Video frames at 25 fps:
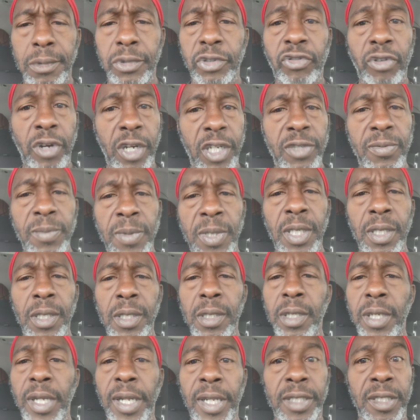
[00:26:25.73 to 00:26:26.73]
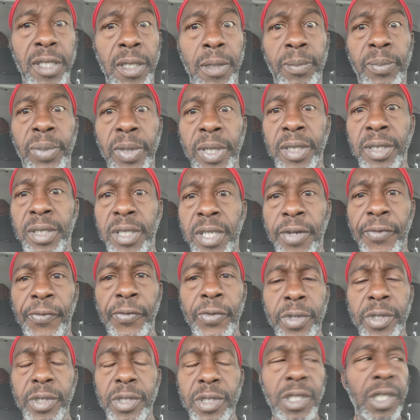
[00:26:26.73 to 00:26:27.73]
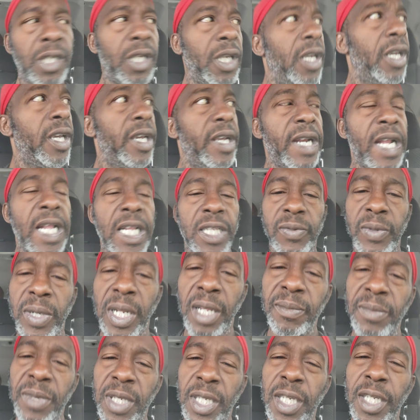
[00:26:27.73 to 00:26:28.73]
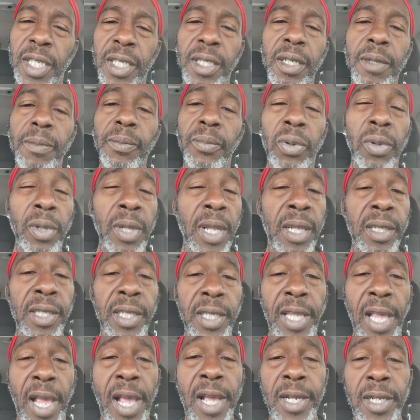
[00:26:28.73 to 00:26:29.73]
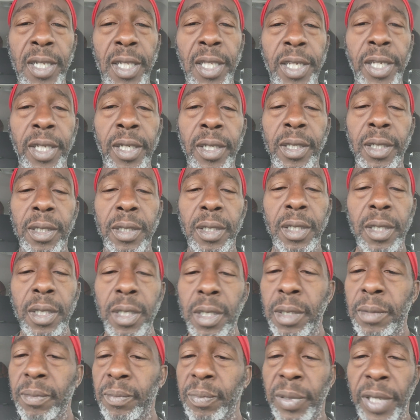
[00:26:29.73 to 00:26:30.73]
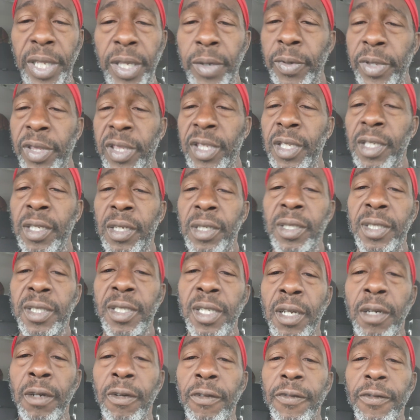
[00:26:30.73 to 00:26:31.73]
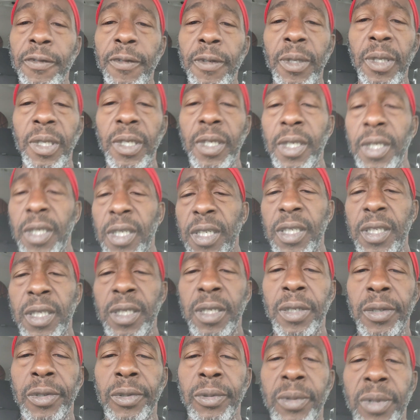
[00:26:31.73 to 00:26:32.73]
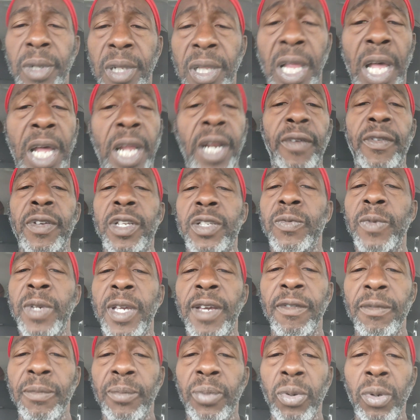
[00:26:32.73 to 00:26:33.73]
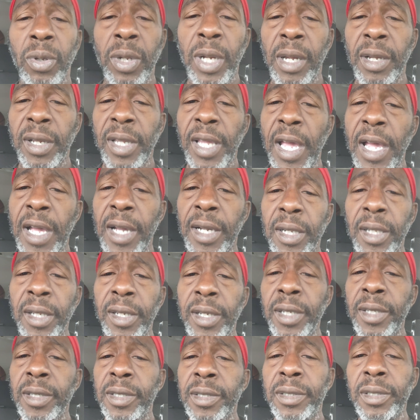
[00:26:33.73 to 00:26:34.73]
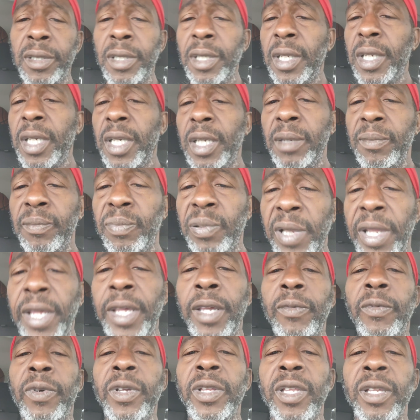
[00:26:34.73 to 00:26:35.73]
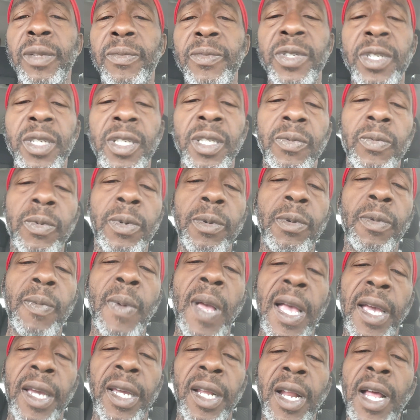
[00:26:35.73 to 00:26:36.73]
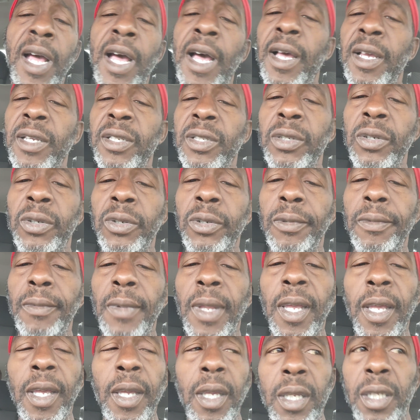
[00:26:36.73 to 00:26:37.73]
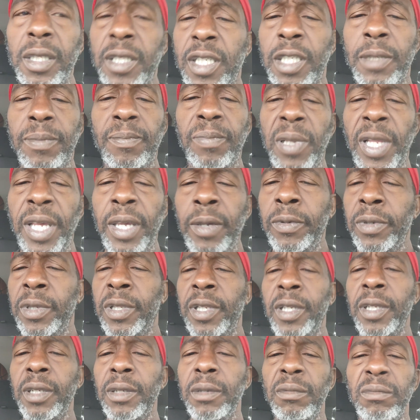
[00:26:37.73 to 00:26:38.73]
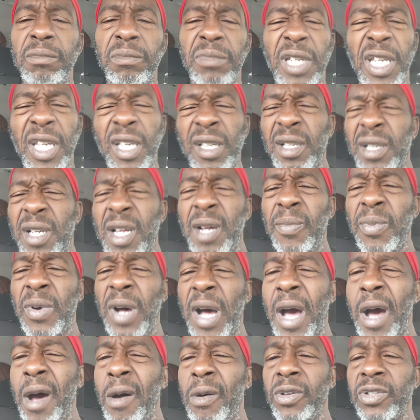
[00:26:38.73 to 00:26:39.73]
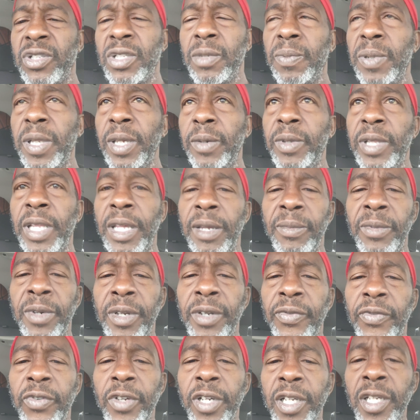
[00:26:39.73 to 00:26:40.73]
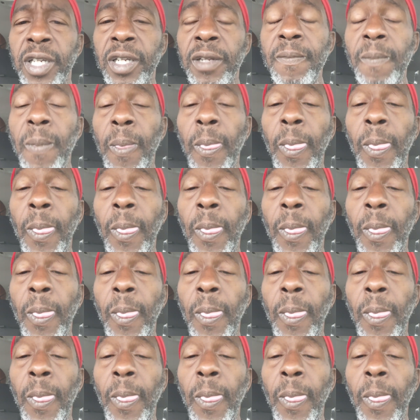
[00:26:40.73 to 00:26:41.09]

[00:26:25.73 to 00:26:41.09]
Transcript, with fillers: Trust me, it's a big difference. And that's what I mean. Pull out the calculator, play with it yourself. You know, a lot of us, we haven't pulled out calculators and played with them since we were back in high school. Just play with it. Take a couple hours to play with that motherfucker.